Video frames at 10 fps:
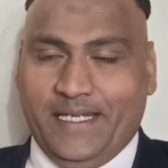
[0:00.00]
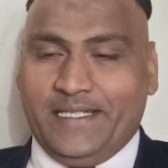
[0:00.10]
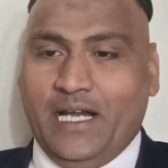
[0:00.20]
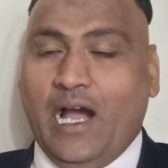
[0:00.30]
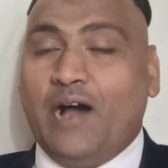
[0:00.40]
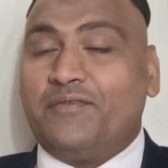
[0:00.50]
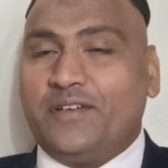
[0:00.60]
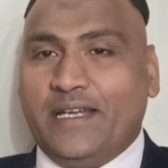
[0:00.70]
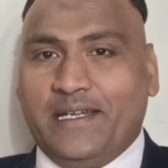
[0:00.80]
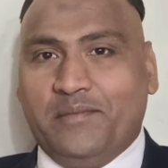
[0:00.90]
Right
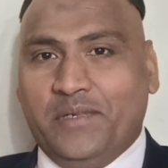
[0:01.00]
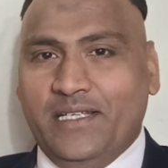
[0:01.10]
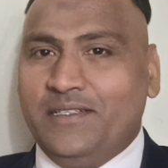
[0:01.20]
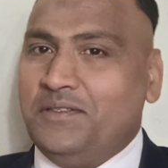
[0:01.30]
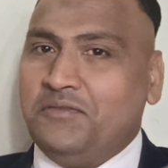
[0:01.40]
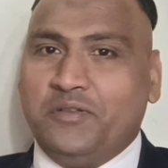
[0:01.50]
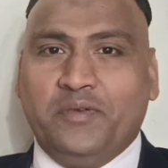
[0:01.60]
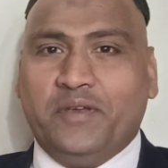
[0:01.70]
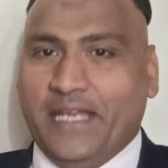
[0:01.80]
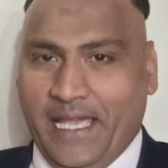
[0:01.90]
after attempting, you
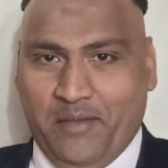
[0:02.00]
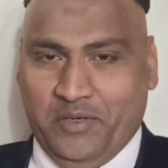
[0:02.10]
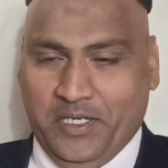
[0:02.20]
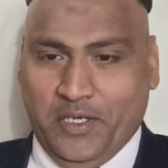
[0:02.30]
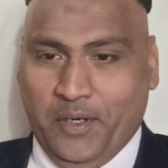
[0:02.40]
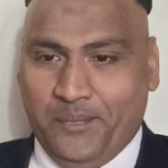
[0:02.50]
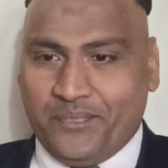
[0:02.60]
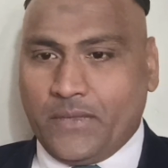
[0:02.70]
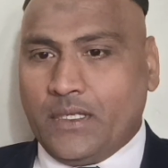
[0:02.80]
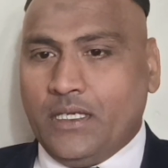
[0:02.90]
would be very happy anyhow.
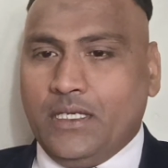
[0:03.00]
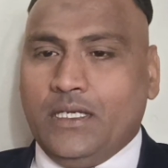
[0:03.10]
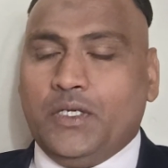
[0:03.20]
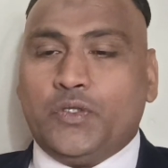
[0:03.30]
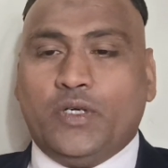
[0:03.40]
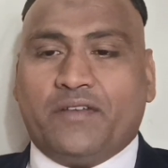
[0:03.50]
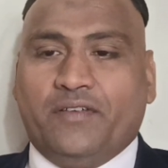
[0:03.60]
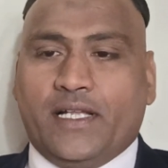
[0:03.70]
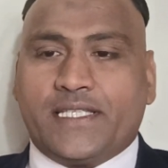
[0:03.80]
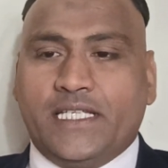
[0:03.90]
True or
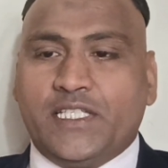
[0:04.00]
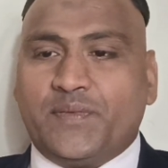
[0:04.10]
false?